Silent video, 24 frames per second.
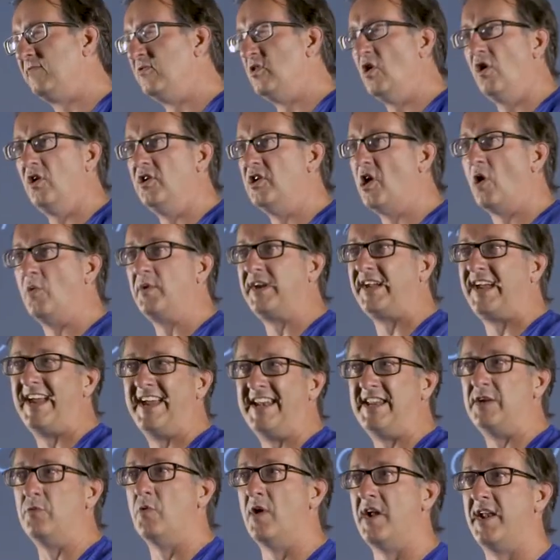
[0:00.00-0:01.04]
with not knowing
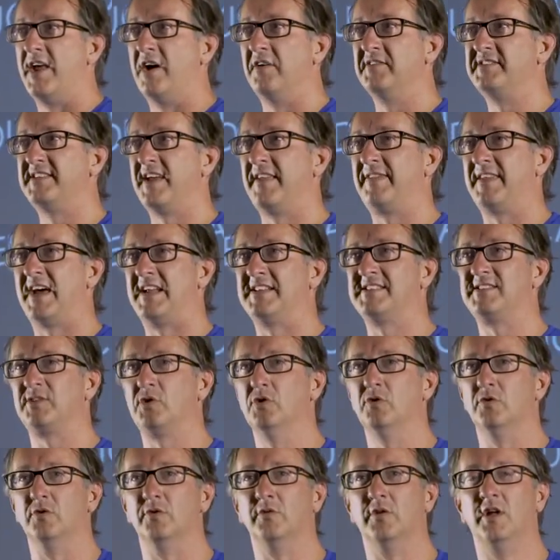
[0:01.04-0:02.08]
anyone else at that
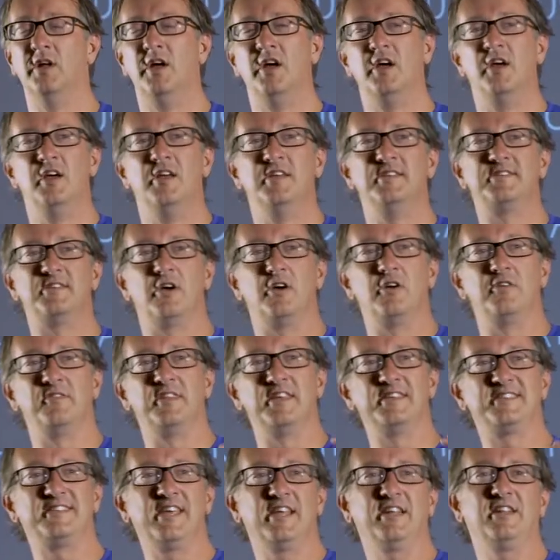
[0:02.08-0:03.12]
school. So
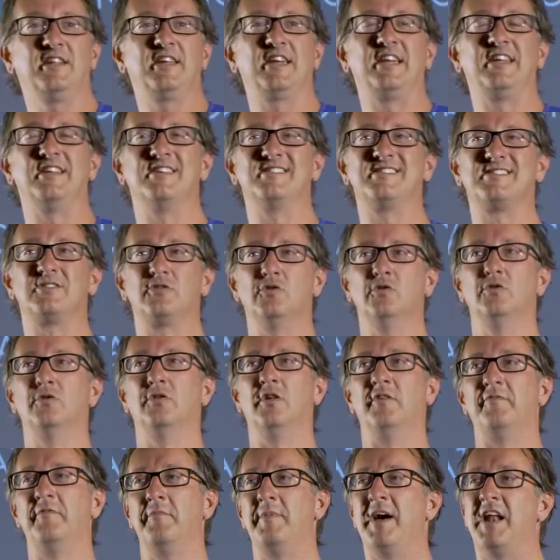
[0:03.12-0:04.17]
they're suddenly in a
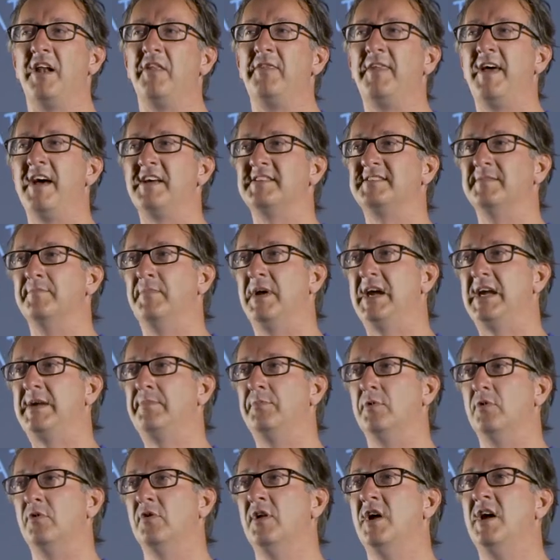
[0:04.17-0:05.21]
school of about one thousand
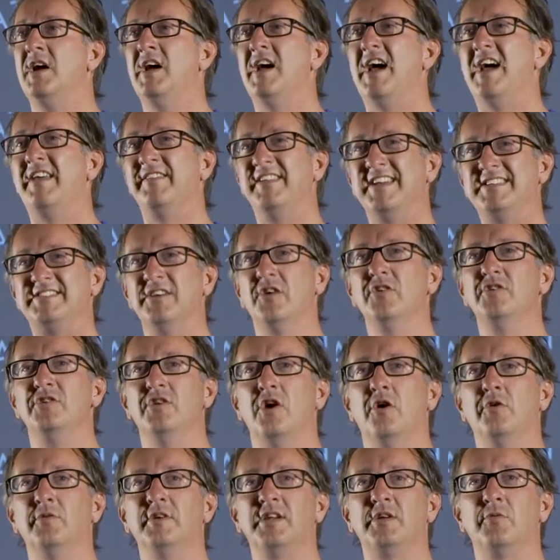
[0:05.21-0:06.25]
people, and they
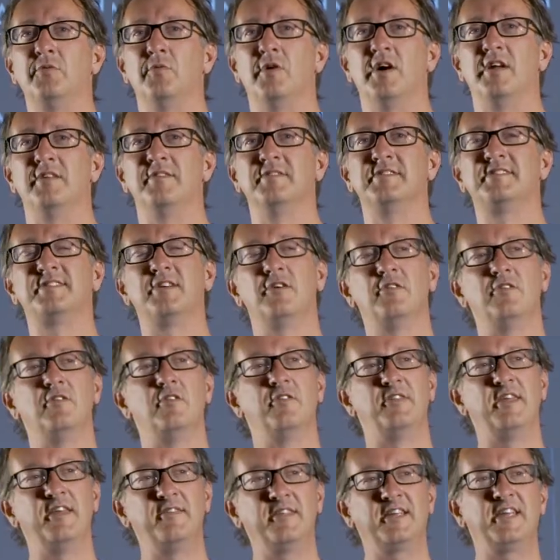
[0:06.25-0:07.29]
don't know anyone. So
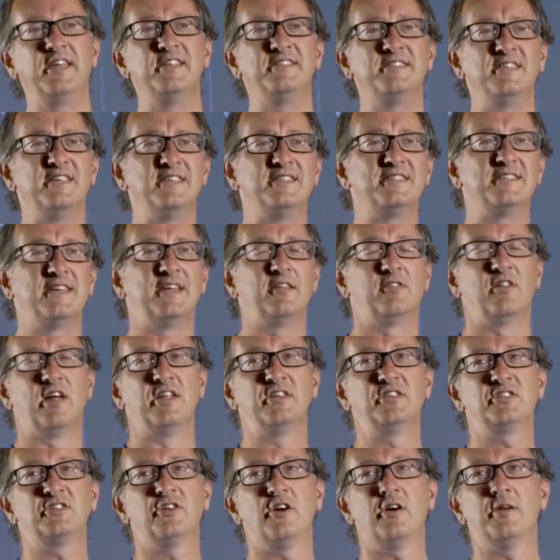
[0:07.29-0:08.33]
they're the kids that you see at
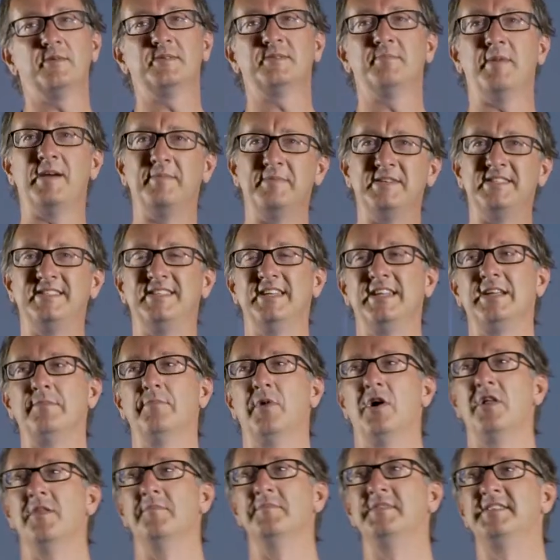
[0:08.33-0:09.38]
lunchtimes, maybe sitting
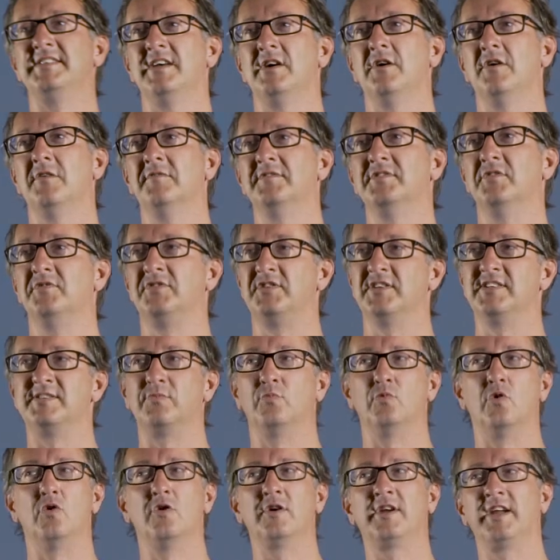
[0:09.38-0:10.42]
by themselves or just
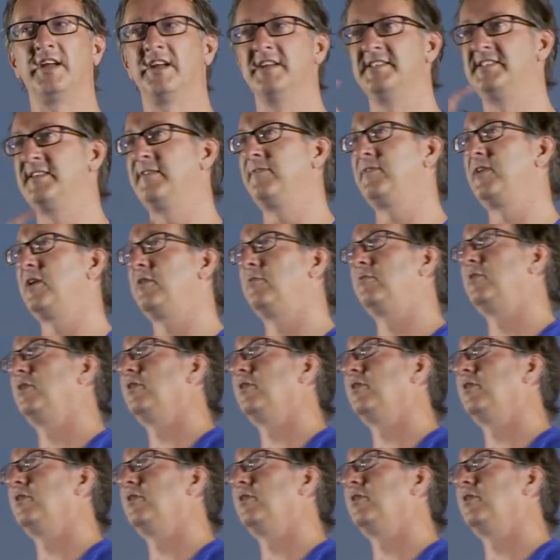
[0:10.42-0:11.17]
walking as if they're